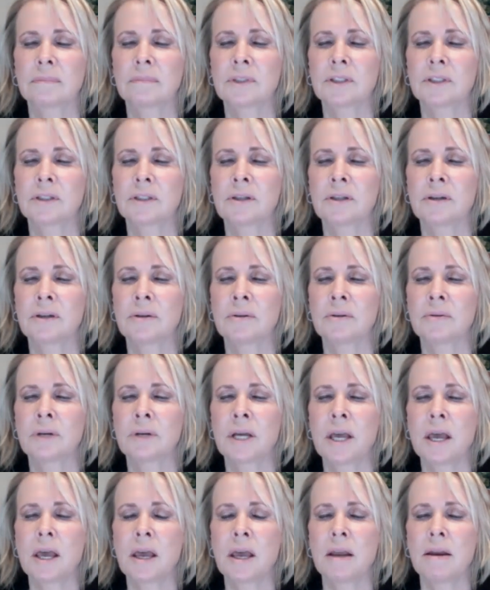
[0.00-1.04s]
So,
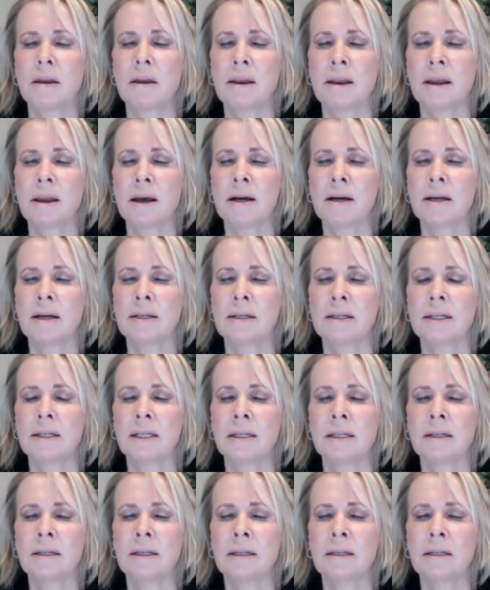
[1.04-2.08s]
not
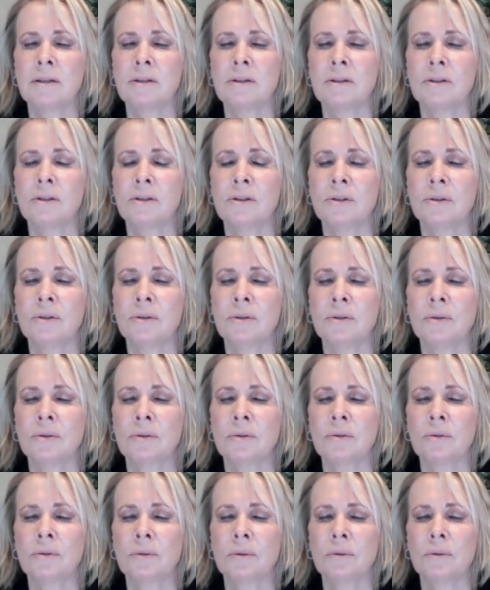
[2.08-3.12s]
needing
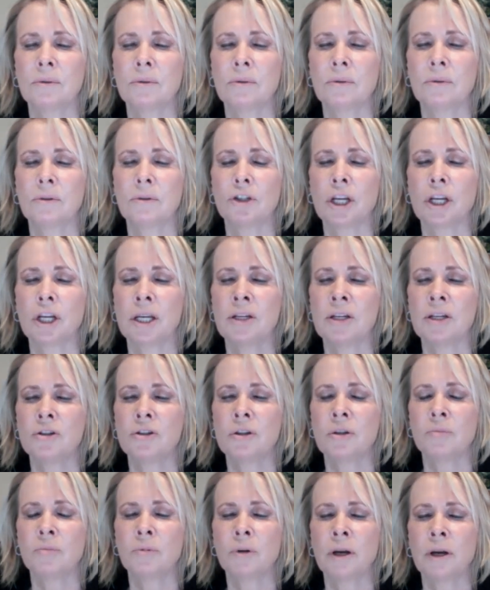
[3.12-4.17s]
to
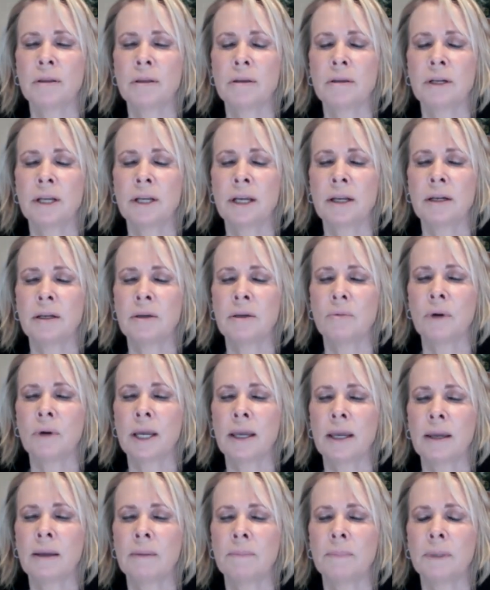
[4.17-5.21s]
change the breath in any
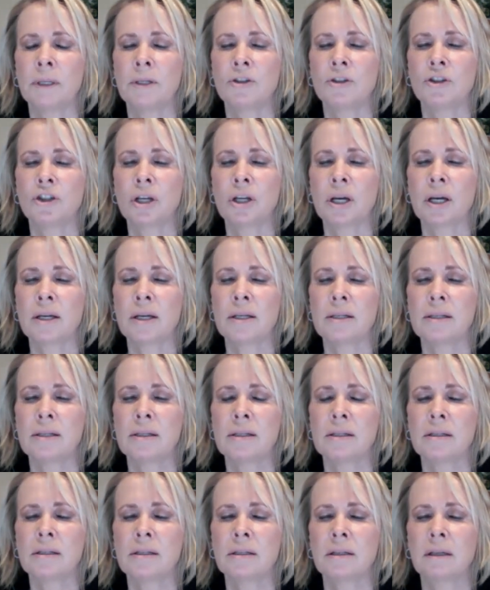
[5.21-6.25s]
way, but
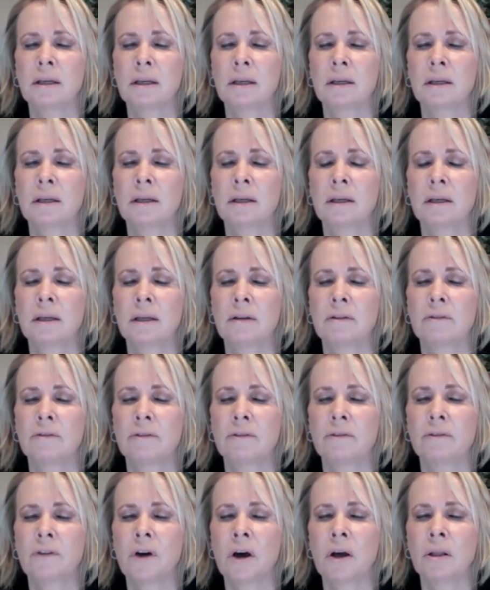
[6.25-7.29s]
just
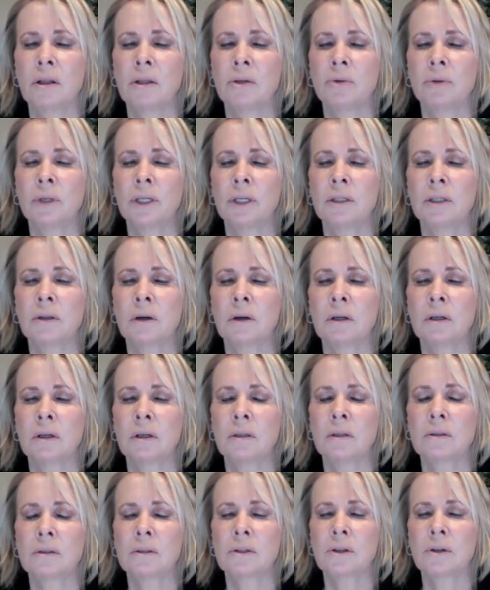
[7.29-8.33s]
following
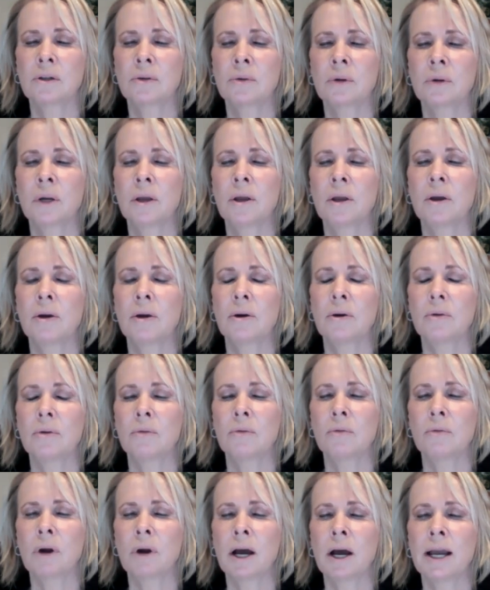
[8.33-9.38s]
along. So,
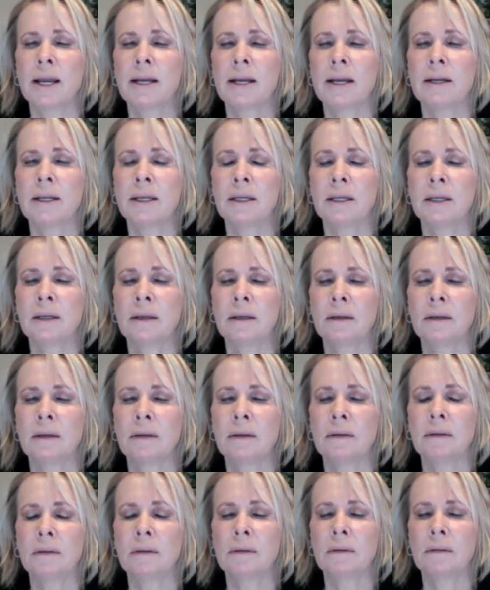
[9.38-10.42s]
riding
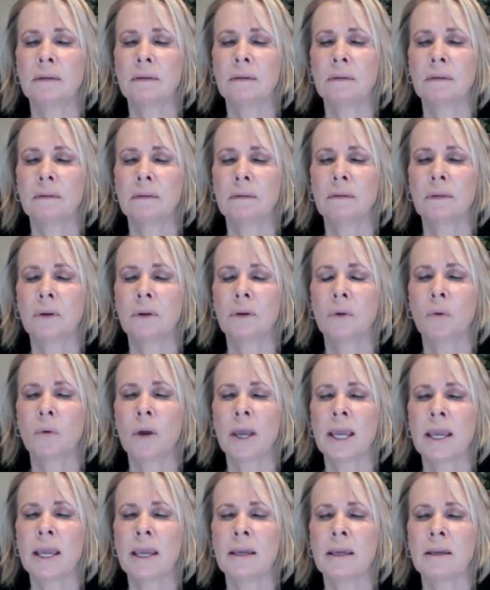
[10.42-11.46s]
the
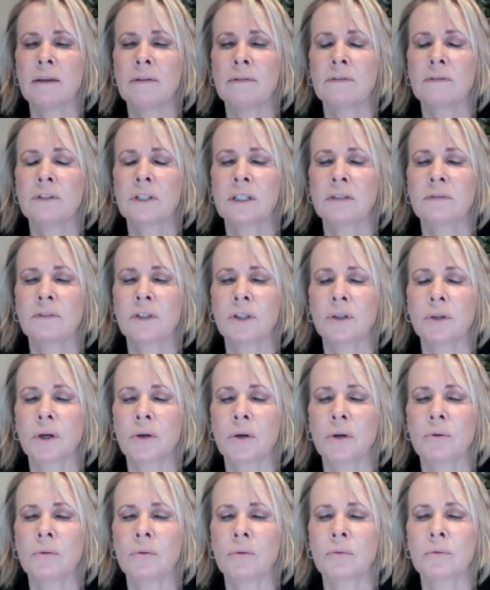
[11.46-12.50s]
waves of your
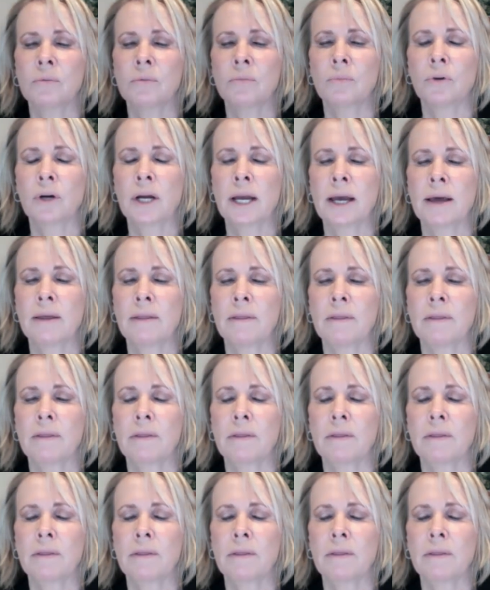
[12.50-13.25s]
own breath.